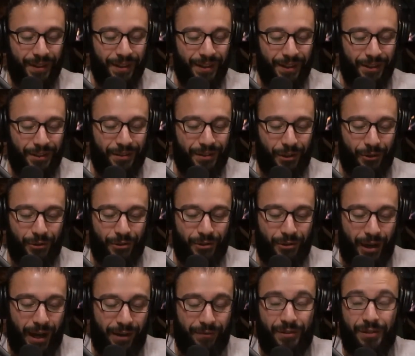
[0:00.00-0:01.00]
so
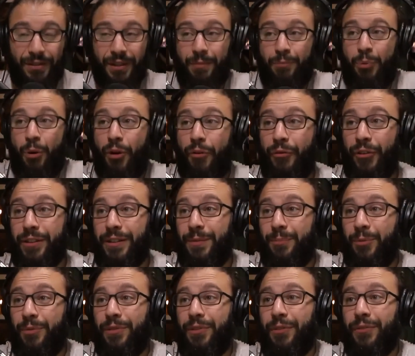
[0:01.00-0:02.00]
you have this like perfectly
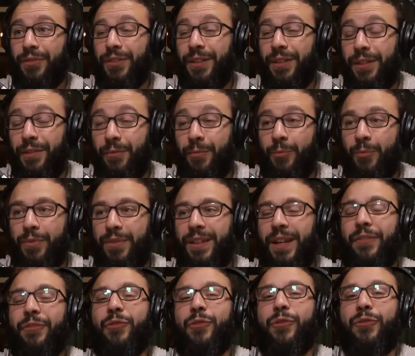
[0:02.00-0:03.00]
preserved city,
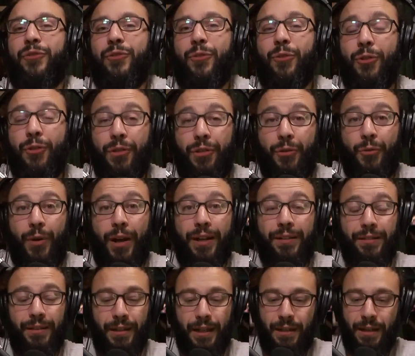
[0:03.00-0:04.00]
save for a few
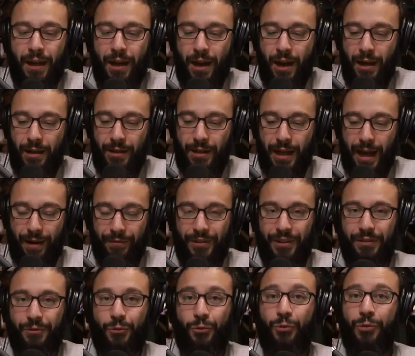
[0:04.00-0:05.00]
earthquakes. And then they have
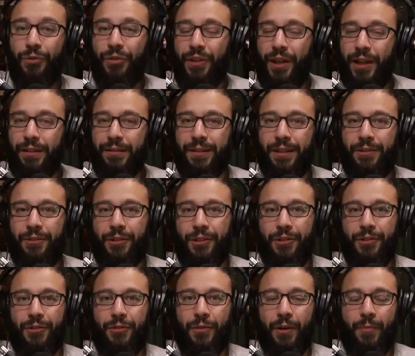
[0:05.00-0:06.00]
these cool things that you
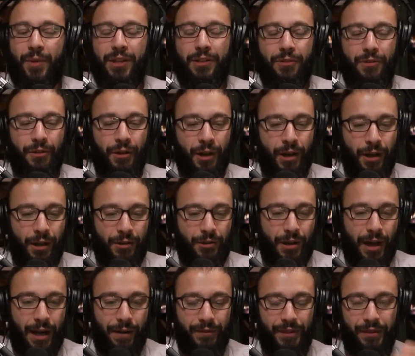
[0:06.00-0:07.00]
could do. I mean,
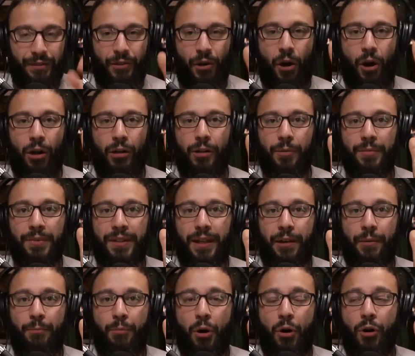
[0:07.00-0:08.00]
you have these columns that
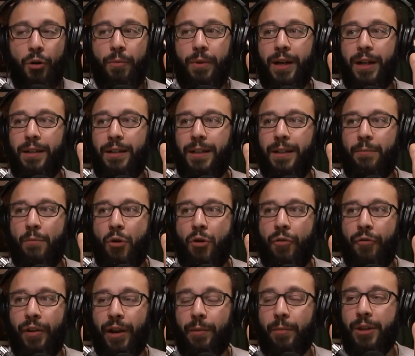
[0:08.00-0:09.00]
are permanently
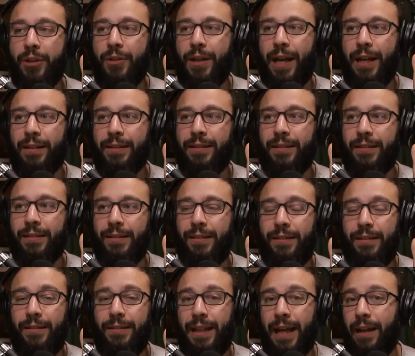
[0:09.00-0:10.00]
moving, but you can't
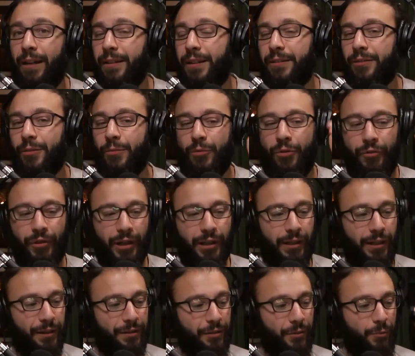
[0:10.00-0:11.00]
tell that they're moving
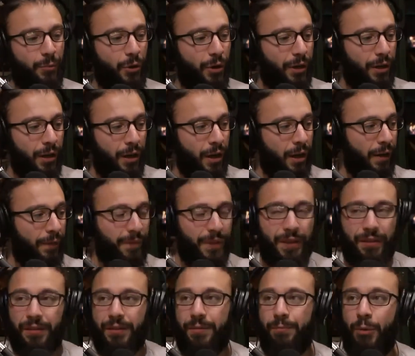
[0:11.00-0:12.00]
unless you put
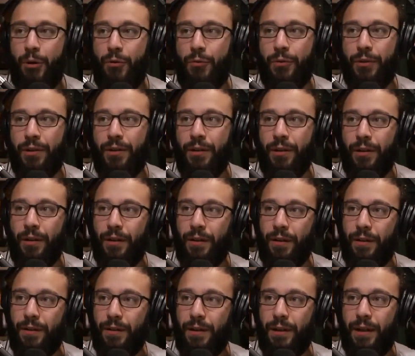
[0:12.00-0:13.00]
this spoon
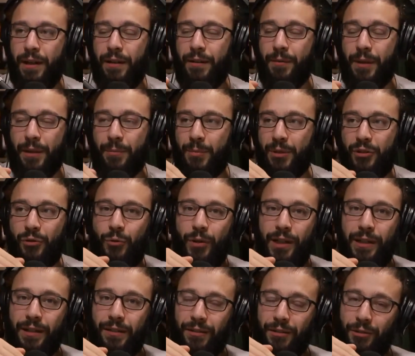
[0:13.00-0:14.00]
in, like
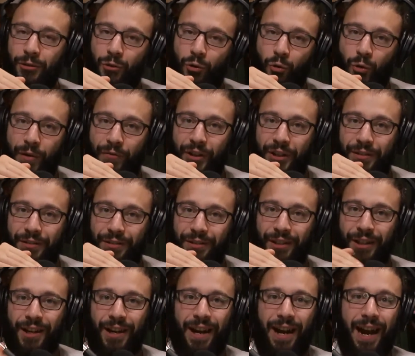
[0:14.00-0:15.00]
between this little crevice.
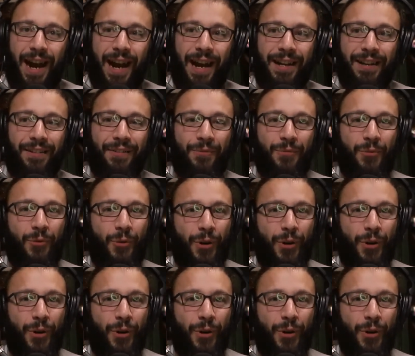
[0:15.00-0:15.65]
And when